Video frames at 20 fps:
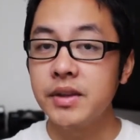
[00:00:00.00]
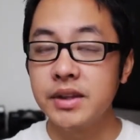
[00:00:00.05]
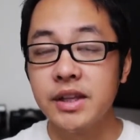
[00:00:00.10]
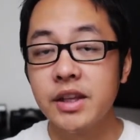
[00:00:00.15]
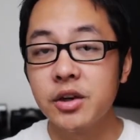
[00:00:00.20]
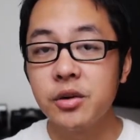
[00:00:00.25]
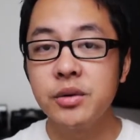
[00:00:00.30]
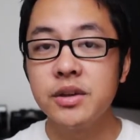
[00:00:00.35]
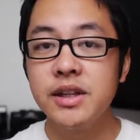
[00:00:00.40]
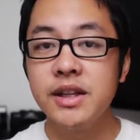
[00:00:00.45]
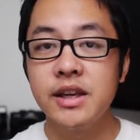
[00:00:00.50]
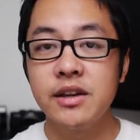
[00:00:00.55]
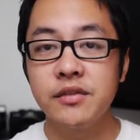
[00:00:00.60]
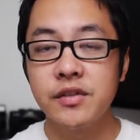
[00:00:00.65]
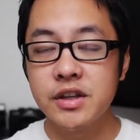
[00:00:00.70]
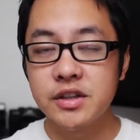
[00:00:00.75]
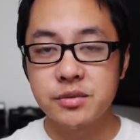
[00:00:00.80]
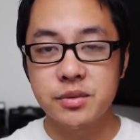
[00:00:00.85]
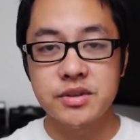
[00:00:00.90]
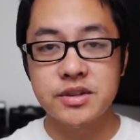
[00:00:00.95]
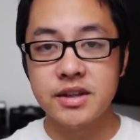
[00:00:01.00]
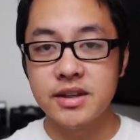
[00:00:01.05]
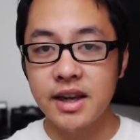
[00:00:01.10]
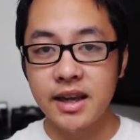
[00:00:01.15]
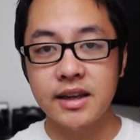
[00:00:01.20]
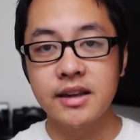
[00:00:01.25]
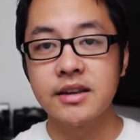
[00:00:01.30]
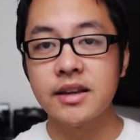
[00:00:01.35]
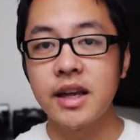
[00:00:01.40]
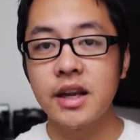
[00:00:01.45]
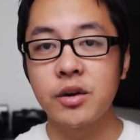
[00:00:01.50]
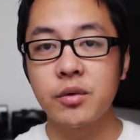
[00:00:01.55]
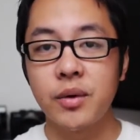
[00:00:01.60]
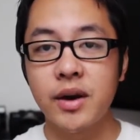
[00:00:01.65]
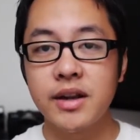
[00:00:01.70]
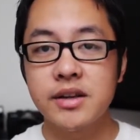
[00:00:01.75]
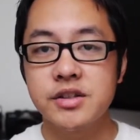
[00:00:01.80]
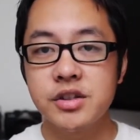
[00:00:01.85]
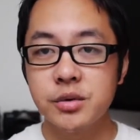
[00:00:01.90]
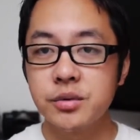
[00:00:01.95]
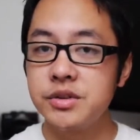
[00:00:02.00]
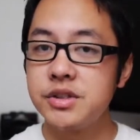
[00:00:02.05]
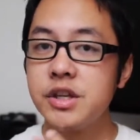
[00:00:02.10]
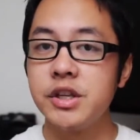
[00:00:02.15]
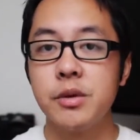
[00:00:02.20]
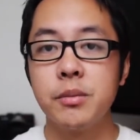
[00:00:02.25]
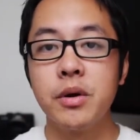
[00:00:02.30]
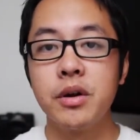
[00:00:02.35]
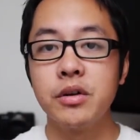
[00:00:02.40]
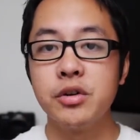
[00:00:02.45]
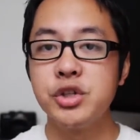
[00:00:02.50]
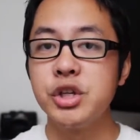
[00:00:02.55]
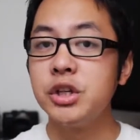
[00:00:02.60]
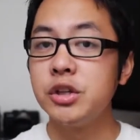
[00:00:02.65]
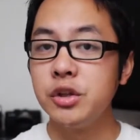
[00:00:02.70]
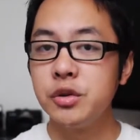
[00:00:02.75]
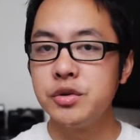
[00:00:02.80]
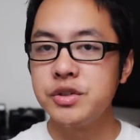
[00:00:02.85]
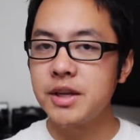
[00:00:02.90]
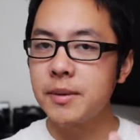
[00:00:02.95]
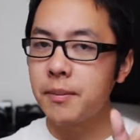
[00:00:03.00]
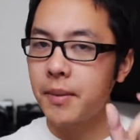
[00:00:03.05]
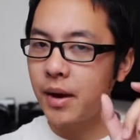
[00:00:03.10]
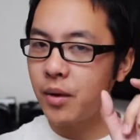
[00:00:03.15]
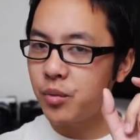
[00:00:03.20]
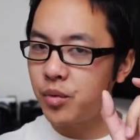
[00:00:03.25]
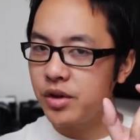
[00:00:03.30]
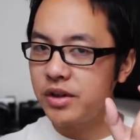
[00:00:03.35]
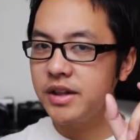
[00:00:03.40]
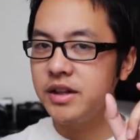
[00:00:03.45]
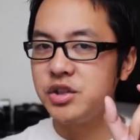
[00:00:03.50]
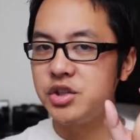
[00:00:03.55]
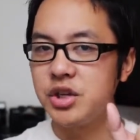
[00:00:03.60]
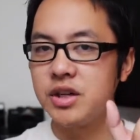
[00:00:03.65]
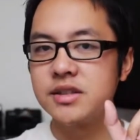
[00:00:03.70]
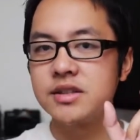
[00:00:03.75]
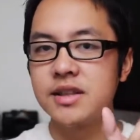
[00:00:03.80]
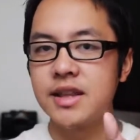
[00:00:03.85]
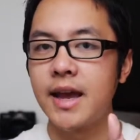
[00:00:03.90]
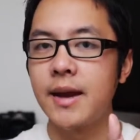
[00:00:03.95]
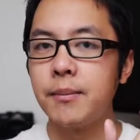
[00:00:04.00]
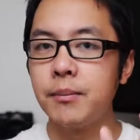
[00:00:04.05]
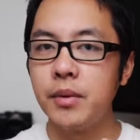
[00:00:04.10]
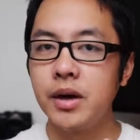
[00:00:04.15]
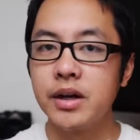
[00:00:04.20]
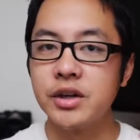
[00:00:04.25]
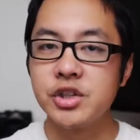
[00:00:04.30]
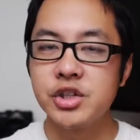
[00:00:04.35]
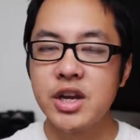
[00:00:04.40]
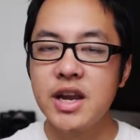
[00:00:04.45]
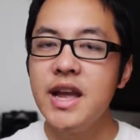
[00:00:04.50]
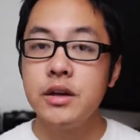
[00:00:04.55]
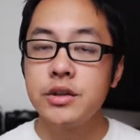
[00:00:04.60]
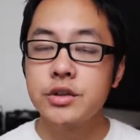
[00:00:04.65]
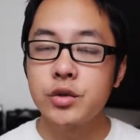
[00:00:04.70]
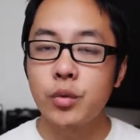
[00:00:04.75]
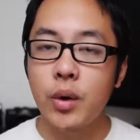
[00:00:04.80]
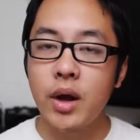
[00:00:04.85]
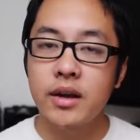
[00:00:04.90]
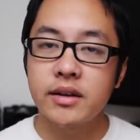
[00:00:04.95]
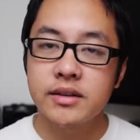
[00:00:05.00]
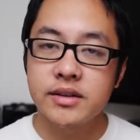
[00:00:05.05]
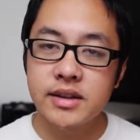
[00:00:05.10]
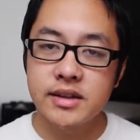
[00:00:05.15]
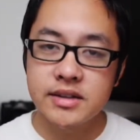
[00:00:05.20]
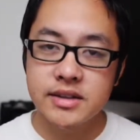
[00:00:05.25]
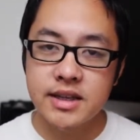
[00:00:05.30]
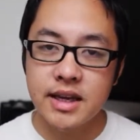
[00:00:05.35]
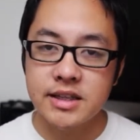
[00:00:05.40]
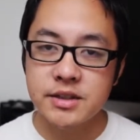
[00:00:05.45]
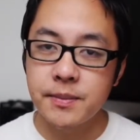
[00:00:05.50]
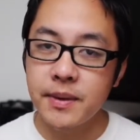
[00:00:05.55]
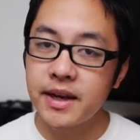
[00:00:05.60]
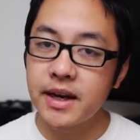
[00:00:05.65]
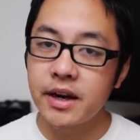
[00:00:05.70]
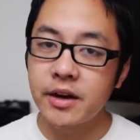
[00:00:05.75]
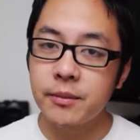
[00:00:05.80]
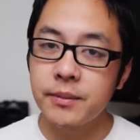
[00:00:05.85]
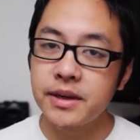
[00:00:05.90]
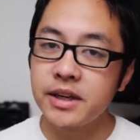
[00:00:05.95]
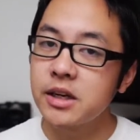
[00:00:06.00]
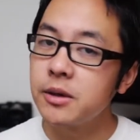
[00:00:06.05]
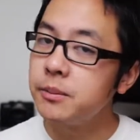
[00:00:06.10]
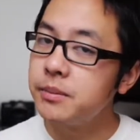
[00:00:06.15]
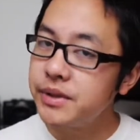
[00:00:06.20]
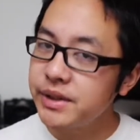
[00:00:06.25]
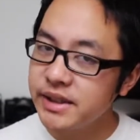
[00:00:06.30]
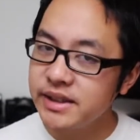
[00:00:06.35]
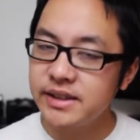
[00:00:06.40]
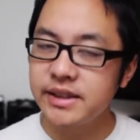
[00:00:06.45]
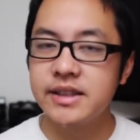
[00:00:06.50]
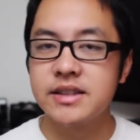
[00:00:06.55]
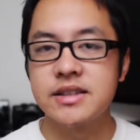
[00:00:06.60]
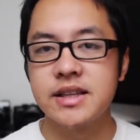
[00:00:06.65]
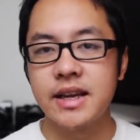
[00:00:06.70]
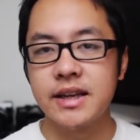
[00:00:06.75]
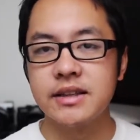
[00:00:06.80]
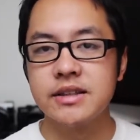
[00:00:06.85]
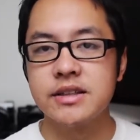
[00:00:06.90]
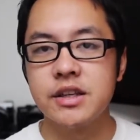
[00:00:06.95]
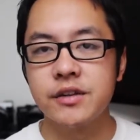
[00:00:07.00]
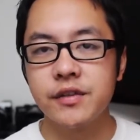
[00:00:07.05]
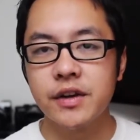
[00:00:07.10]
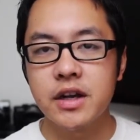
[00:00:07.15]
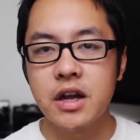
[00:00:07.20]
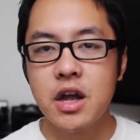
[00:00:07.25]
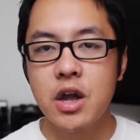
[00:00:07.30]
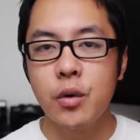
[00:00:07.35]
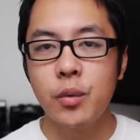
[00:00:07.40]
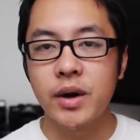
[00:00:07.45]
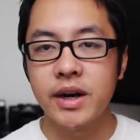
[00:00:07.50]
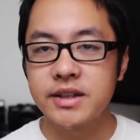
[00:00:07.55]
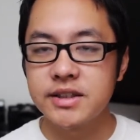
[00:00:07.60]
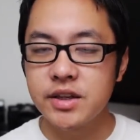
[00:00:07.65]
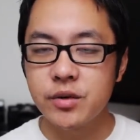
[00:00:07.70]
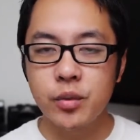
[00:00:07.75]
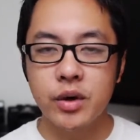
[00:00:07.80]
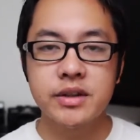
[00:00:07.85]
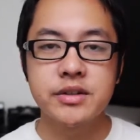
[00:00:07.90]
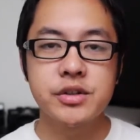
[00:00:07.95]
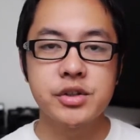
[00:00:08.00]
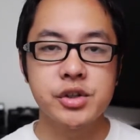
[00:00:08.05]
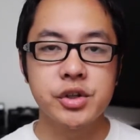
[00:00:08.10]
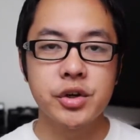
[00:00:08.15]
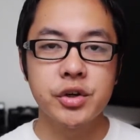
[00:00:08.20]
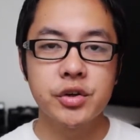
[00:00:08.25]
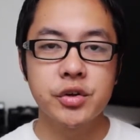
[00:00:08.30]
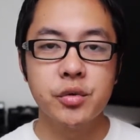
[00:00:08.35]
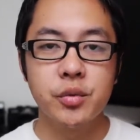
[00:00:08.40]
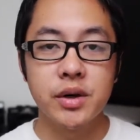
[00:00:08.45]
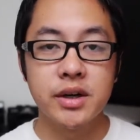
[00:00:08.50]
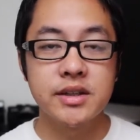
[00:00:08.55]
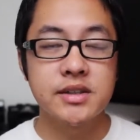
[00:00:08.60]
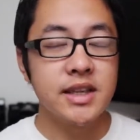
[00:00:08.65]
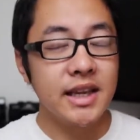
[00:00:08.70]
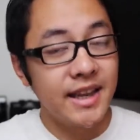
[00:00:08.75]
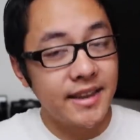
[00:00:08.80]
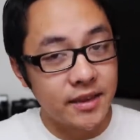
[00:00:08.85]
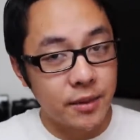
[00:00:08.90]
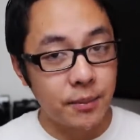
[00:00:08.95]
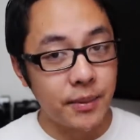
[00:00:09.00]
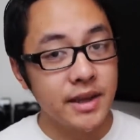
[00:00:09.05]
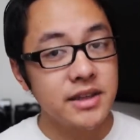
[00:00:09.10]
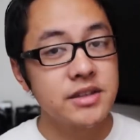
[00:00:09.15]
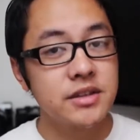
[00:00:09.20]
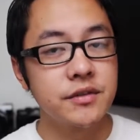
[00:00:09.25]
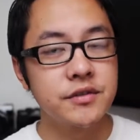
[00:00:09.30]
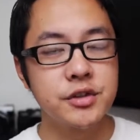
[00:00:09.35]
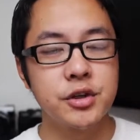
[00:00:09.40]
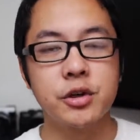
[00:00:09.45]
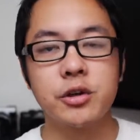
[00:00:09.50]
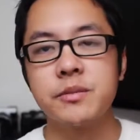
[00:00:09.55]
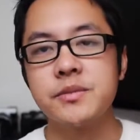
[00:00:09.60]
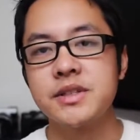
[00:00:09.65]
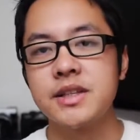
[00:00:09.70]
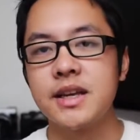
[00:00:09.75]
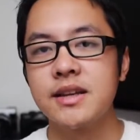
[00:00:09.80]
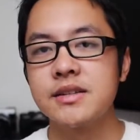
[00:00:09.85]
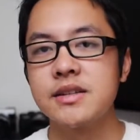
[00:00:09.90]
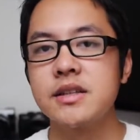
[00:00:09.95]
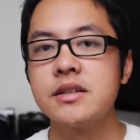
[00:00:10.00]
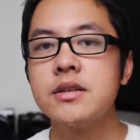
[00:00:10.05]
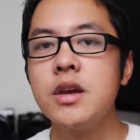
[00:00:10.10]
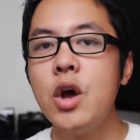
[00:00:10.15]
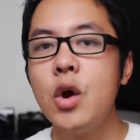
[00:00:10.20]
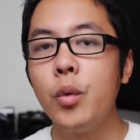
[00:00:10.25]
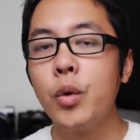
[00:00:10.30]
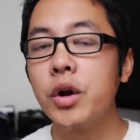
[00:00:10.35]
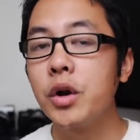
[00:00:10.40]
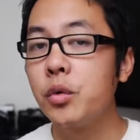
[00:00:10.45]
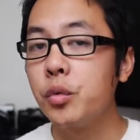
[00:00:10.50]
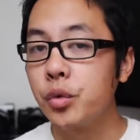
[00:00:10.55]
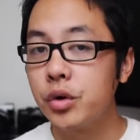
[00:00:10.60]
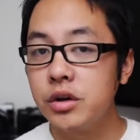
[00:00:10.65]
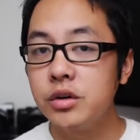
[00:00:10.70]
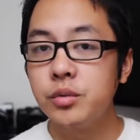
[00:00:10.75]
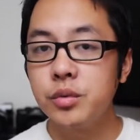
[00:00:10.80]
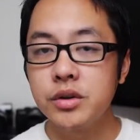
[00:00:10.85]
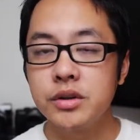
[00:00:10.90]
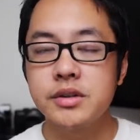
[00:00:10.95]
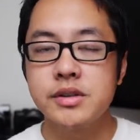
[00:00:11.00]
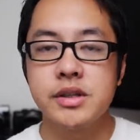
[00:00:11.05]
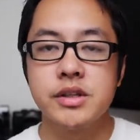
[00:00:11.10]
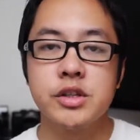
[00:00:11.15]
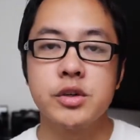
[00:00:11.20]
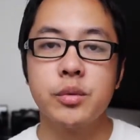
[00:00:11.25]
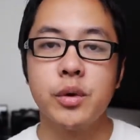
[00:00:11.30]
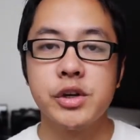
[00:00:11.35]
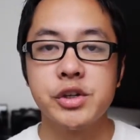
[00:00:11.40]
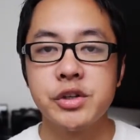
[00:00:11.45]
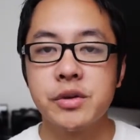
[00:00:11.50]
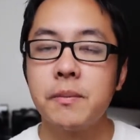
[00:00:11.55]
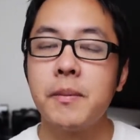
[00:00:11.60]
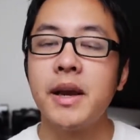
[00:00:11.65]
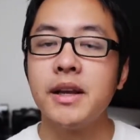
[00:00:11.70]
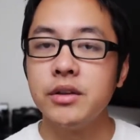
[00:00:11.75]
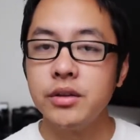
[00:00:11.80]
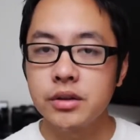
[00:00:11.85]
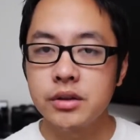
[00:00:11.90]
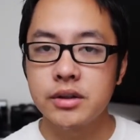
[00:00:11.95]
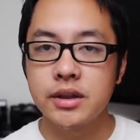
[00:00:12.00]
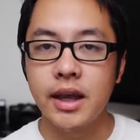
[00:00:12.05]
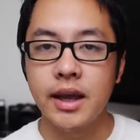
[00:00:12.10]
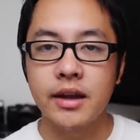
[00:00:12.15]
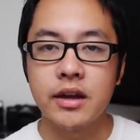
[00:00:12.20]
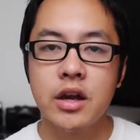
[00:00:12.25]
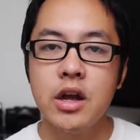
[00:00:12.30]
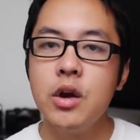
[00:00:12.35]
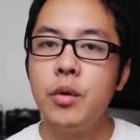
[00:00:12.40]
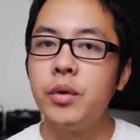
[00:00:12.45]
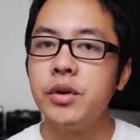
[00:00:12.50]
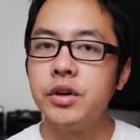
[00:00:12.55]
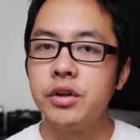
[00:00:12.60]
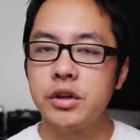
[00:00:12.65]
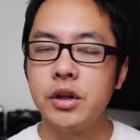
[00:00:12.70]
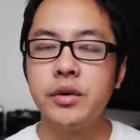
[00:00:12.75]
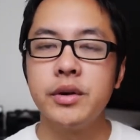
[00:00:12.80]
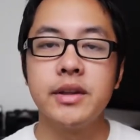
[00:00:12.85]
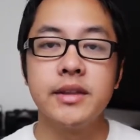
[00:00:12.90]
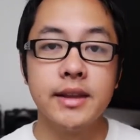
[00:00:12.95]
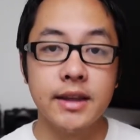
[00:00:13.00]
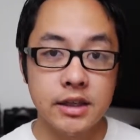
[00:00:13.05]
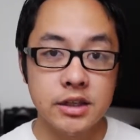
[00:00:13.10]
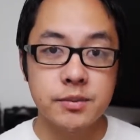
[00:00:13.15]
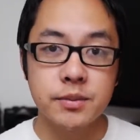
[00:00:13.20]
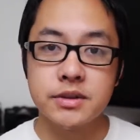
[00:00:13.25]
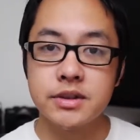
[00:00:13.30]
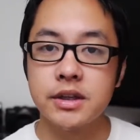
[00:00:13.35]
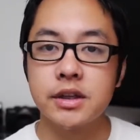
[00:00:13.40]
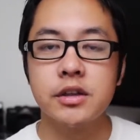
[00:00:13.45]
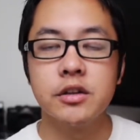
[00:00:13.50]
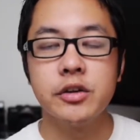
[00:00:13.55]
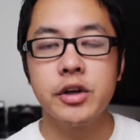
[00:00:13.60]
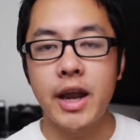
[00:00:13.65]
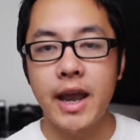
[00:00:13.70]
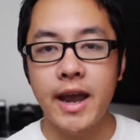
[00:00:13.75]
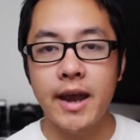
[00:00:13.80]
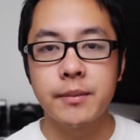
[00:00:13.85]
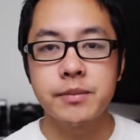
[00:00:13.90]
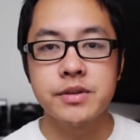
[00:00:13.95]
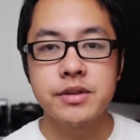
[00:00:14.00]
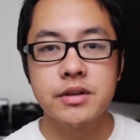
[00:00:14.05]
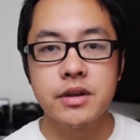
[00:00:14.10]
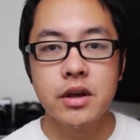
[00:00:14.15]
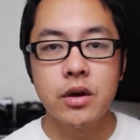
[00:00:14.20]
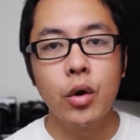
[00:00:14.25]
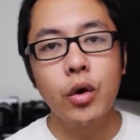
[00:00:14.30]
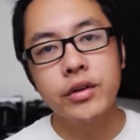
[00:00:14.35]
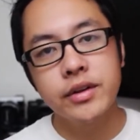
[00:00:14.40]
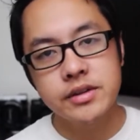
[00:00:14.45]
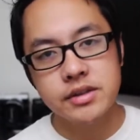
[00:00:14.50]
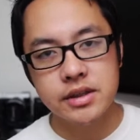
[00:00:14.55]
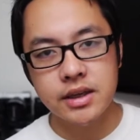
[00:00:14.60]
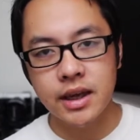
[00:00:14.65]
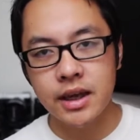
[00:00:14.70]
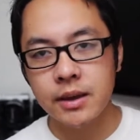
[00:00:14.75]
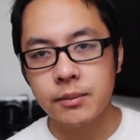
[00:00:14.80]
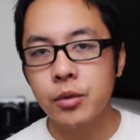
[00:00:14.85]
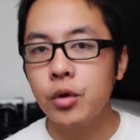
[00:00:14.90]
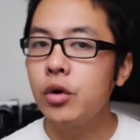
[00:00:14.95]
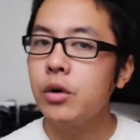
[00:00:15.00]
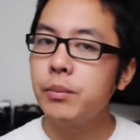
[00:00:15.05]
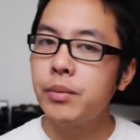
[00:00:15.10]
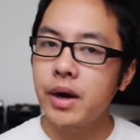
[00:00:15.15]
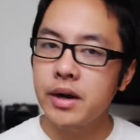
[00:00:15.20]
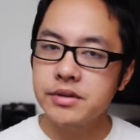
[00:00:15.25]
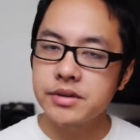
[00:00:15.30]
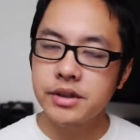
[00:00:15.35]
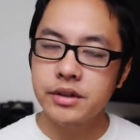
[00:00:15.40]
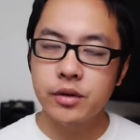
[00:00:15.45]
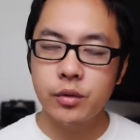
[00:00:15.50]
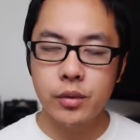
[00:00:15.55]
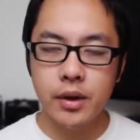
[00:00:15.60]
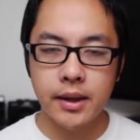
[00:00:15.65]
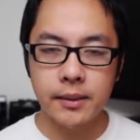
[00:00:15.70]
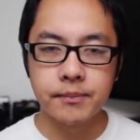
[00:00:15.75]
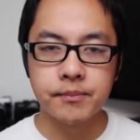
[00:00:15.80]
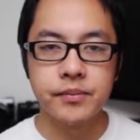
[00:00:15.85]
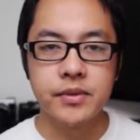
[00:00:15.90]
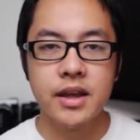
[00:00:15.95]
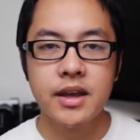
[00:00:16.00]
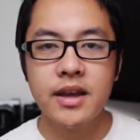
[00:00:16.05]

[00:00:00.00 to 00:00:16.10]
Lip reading: Literally, if this was a neck and neck race, you would see the Moto G losing by really just that much. So while this test may not have been completely scientific, what I did want to show you was, in the best of circumstances, what a real-world situation might look like when you're loading these particular apps, or this game, or browsing the web.